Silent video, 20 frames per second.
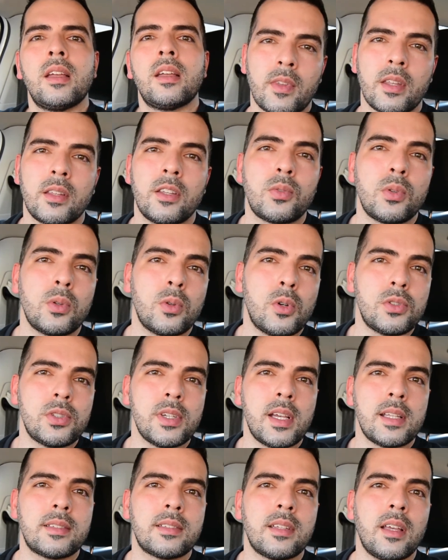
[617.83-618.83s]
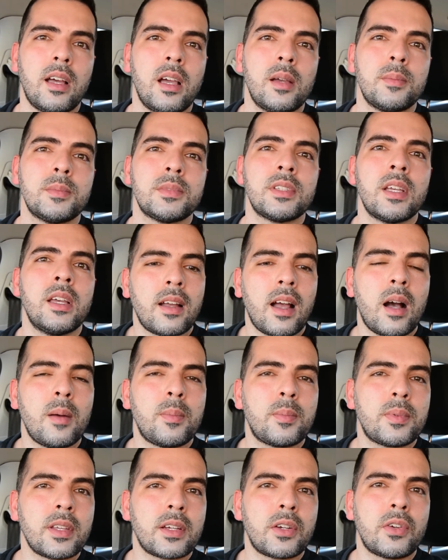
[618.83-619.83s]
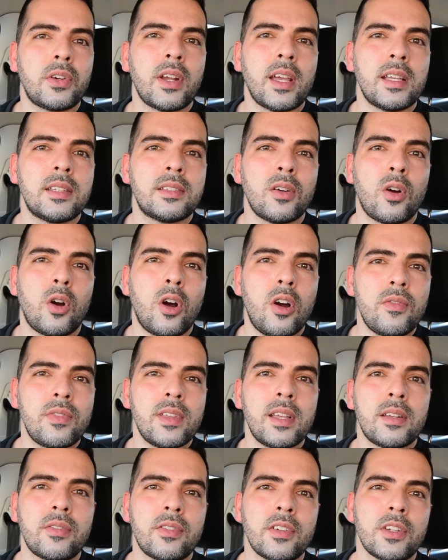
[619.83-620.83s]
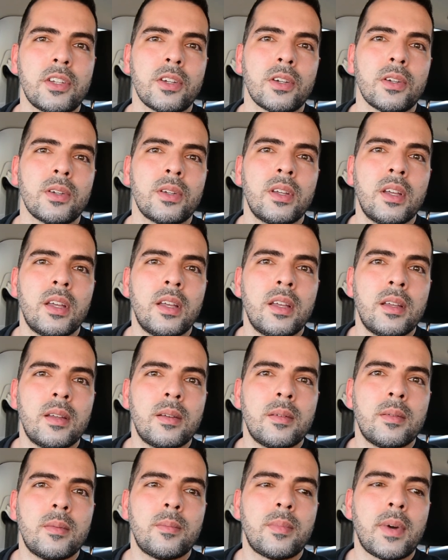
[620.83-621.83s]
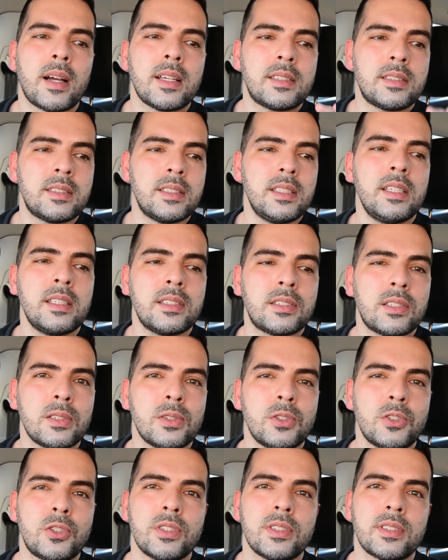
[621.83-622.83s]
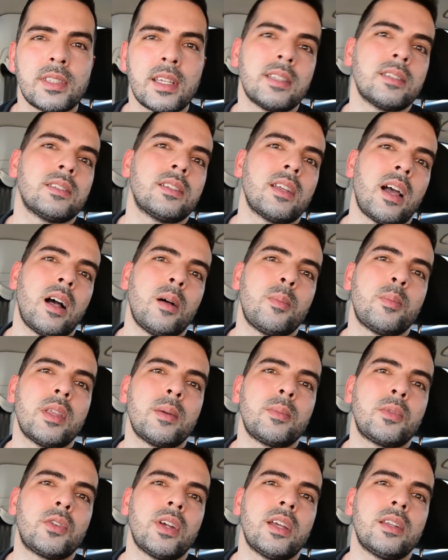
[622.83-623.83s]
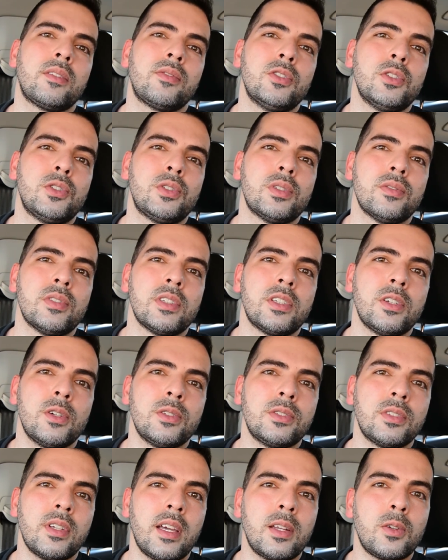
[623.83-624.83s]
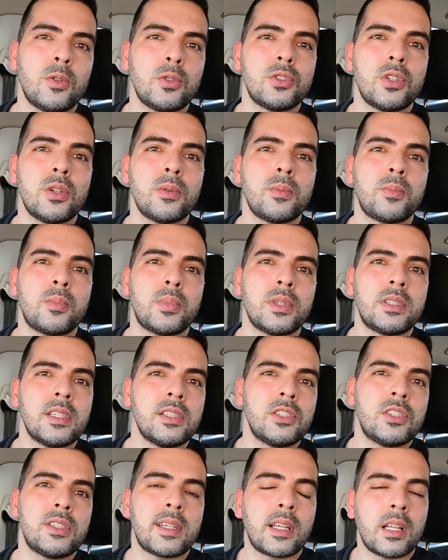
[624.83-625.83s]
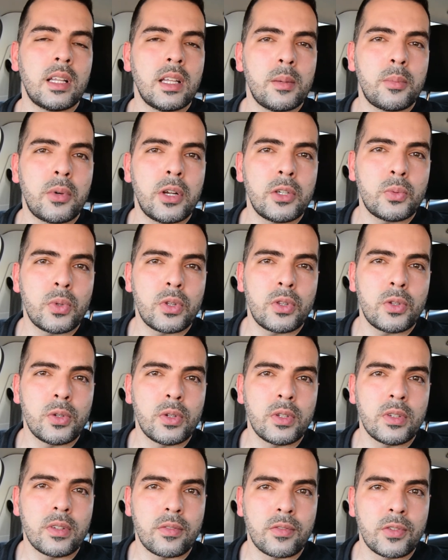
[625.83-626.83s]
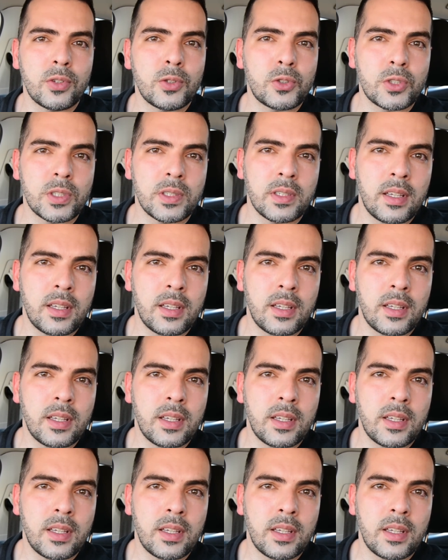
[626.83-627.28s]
This will also at times help the creator of that video by seeing solutions and help them create future videos, and also potentially collaborate with you in the future.